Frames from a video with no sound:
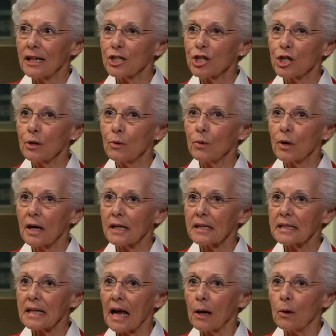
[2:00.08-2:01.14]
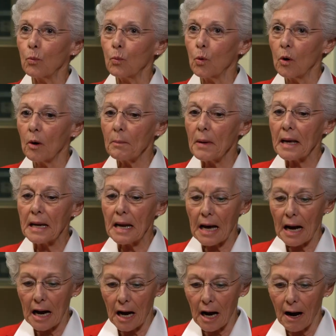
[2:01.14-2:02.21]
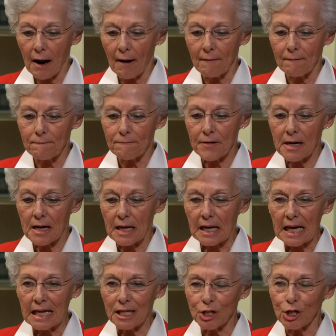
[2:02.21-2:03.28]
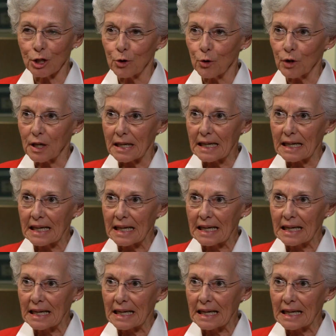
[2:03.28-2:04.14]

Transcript: and she was a woman of ingenuity.